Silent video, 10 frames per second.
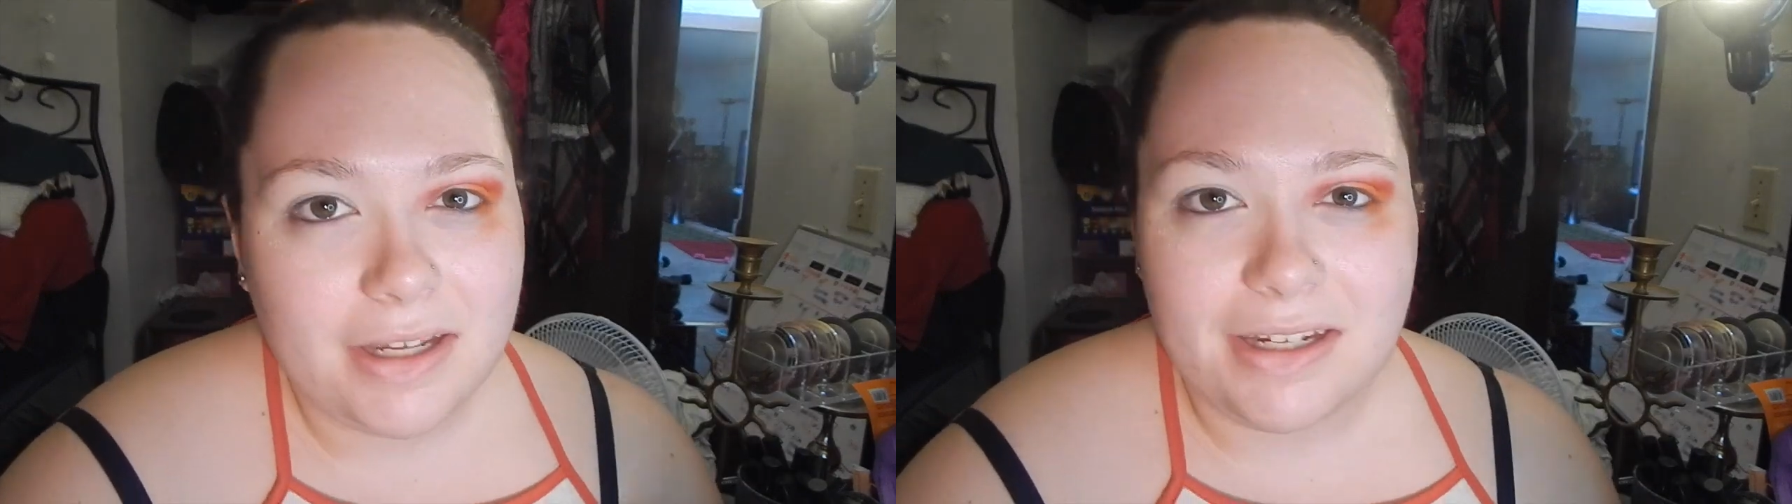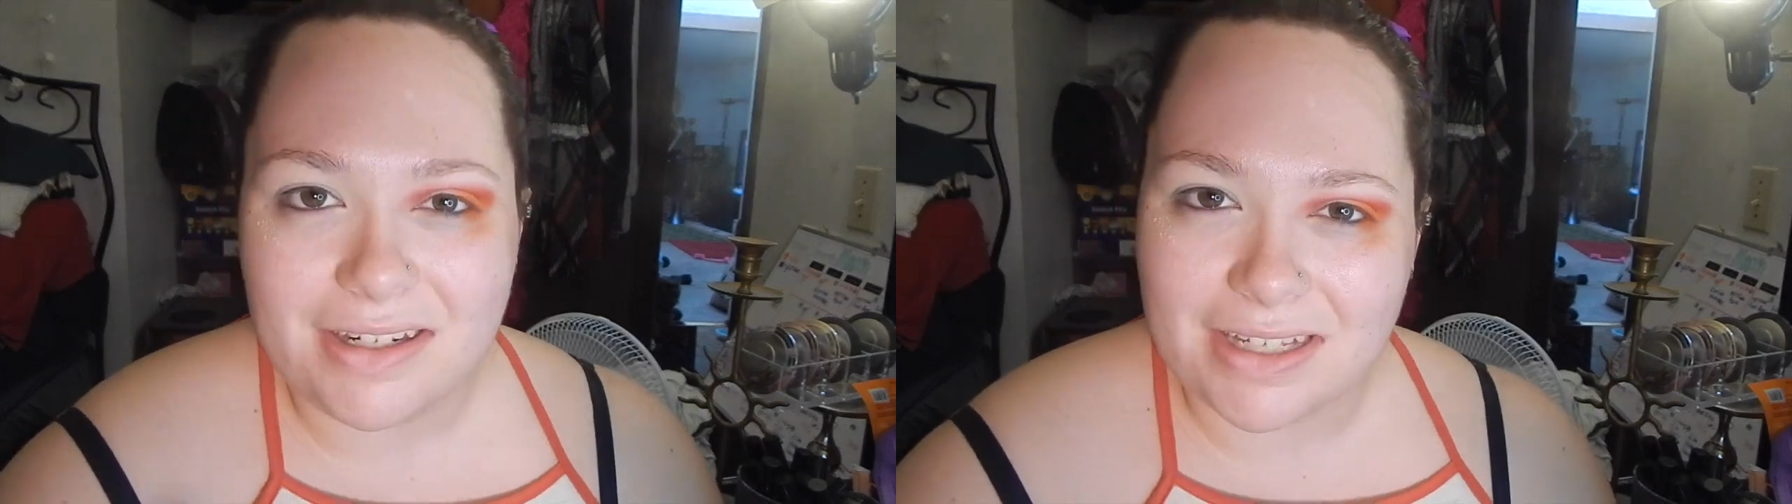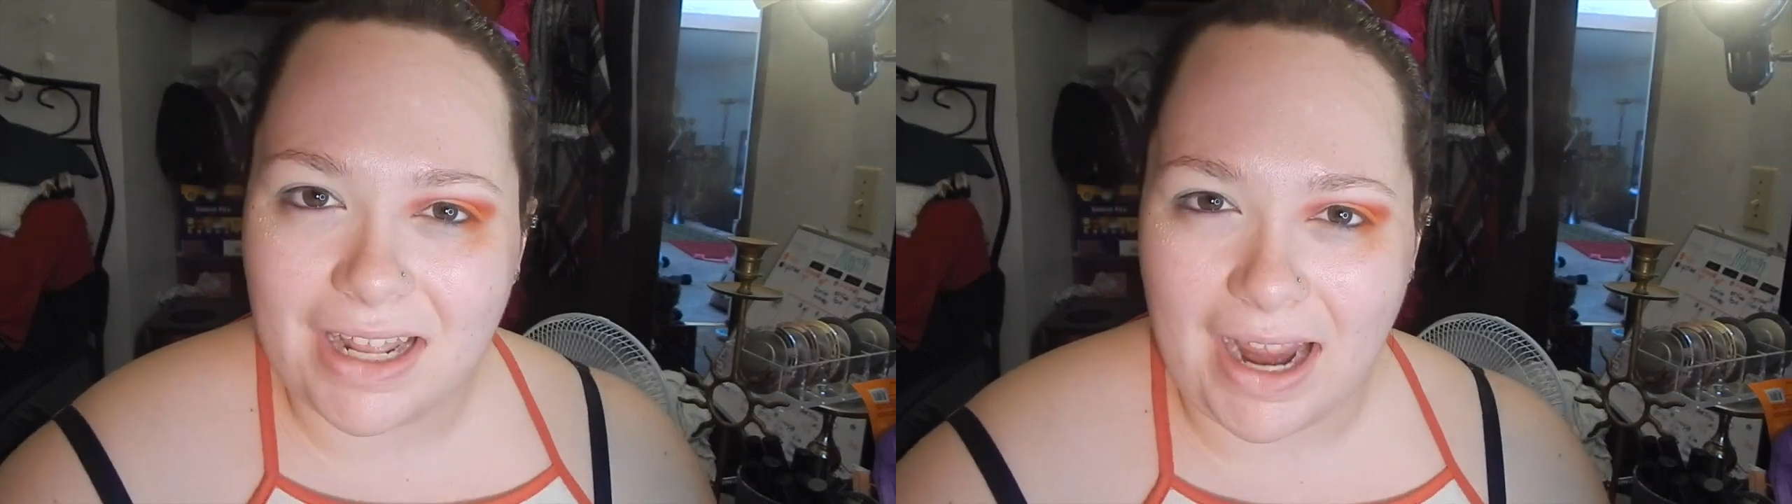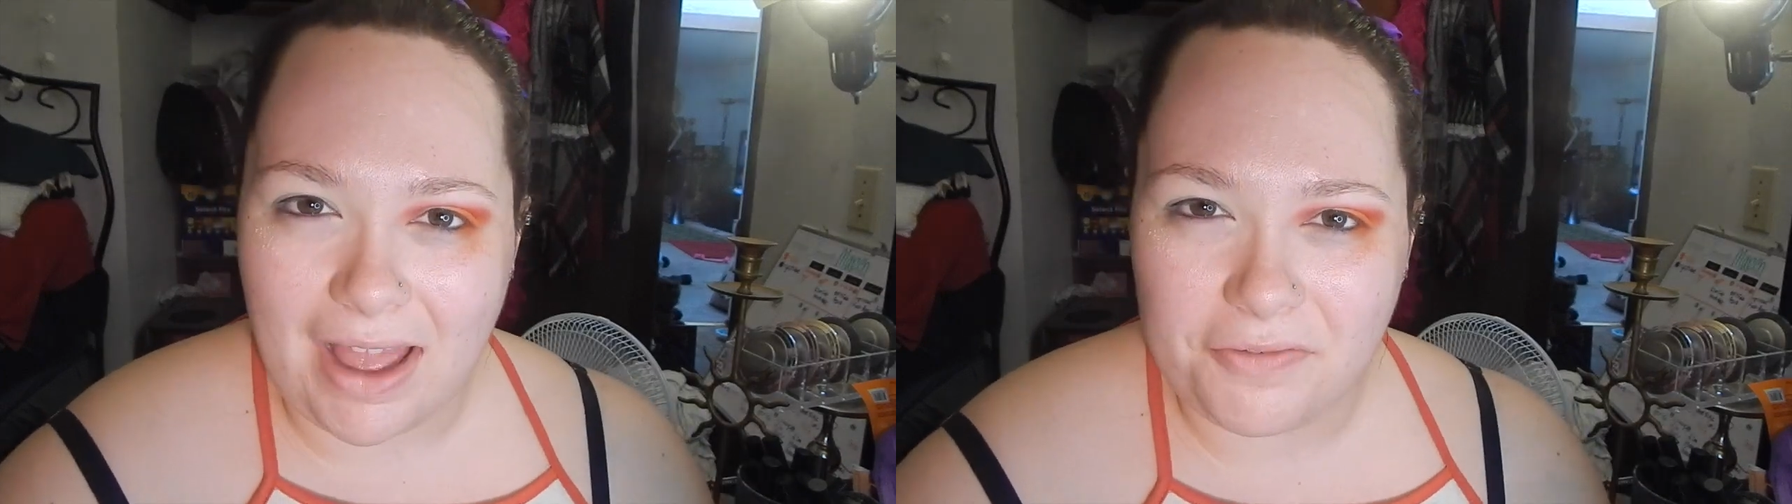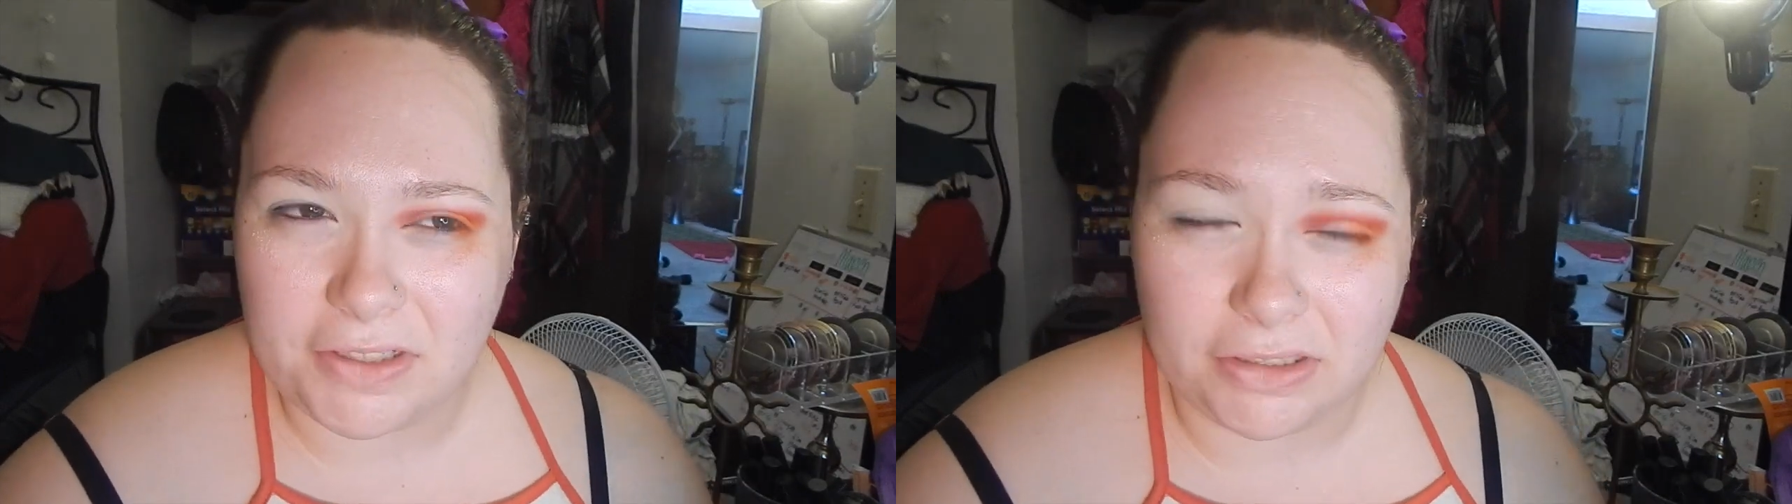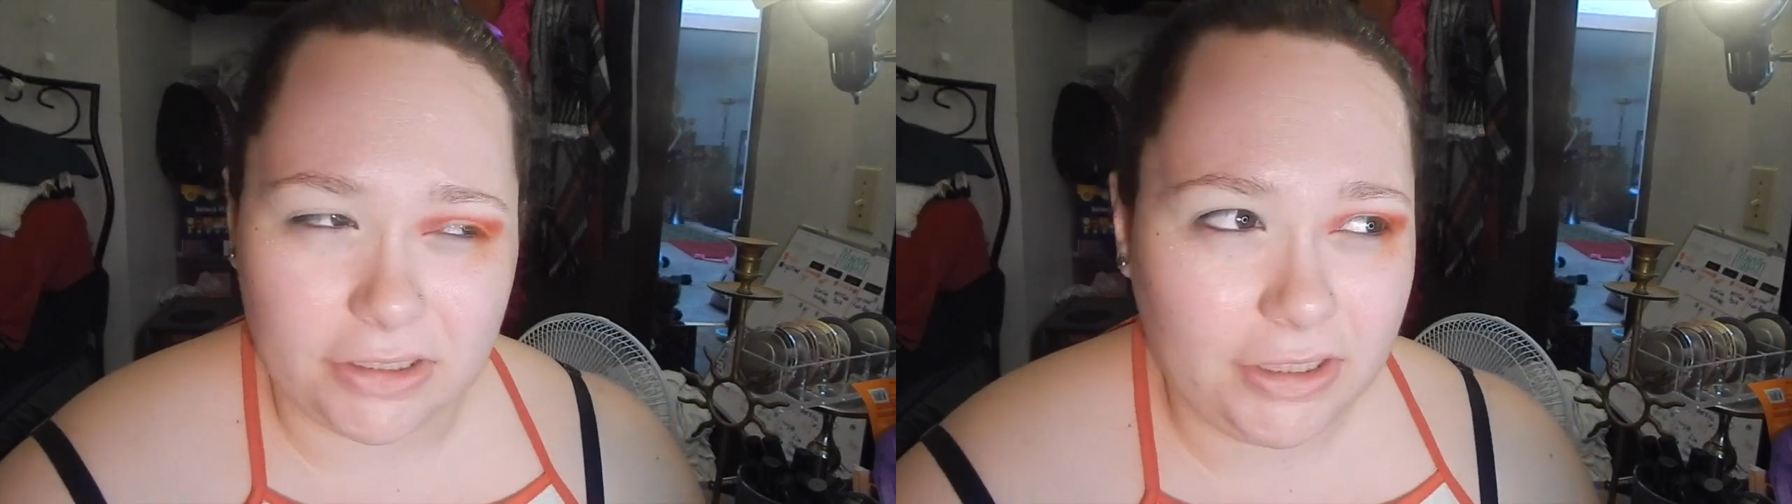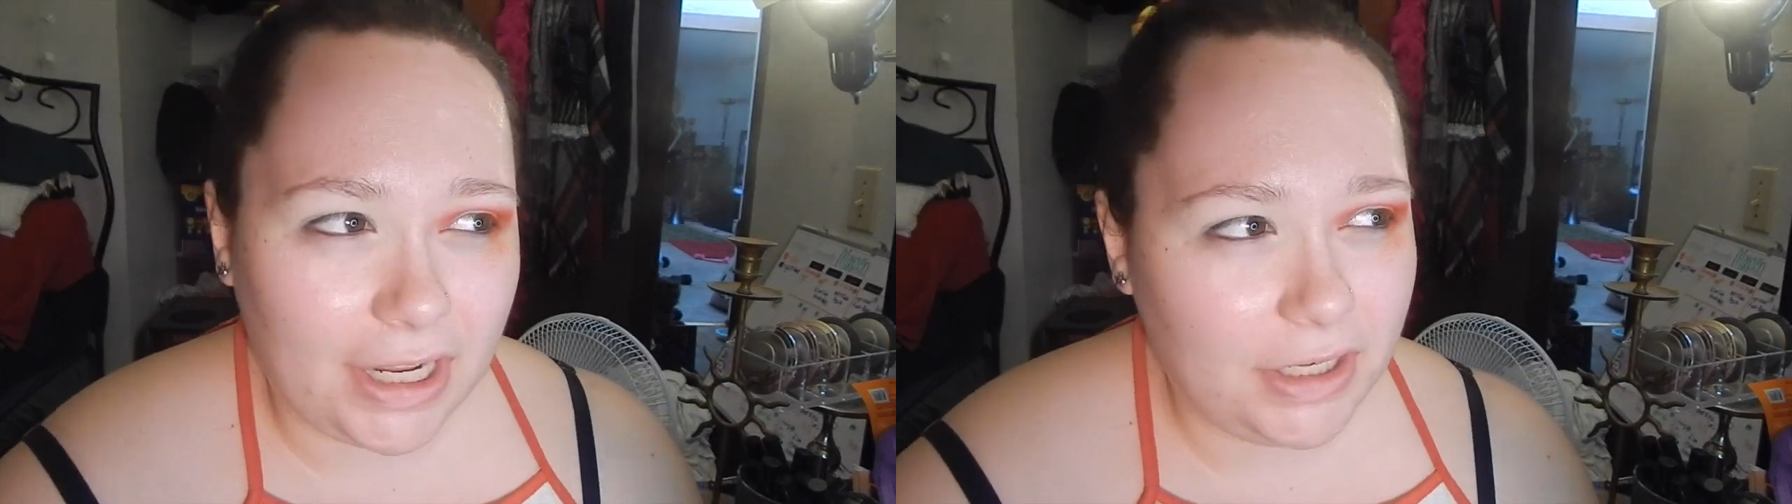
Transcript: You just kind of have to look,